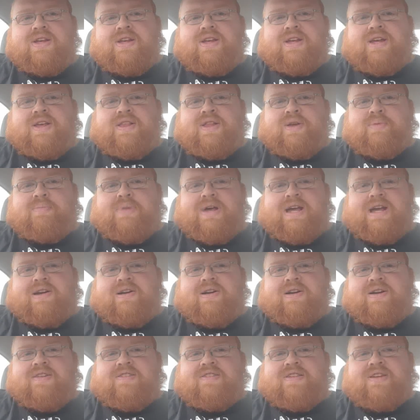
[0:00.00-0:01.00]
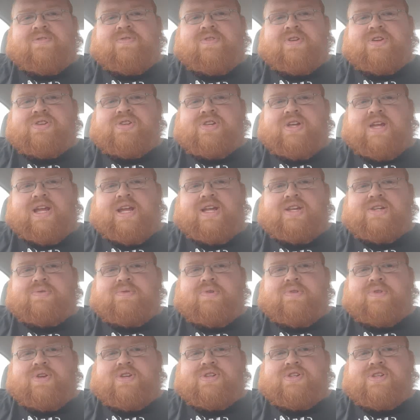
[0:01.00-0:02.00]
and their background has definitely changed
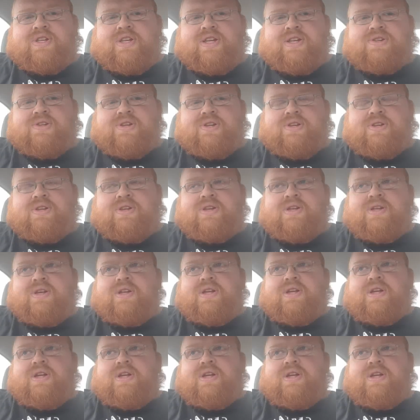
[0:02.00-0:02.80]
with each edition.